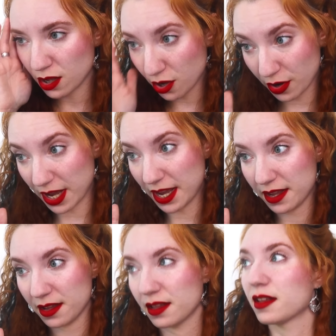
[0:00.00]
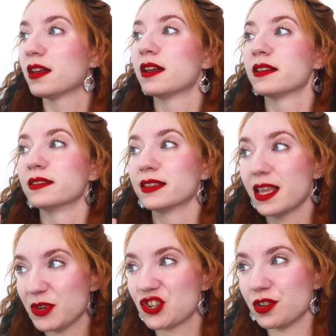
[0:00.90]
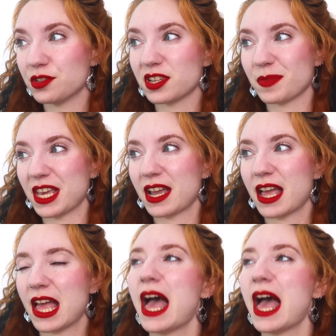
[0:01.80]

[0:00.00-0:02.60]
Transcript: Okay, let me show you something.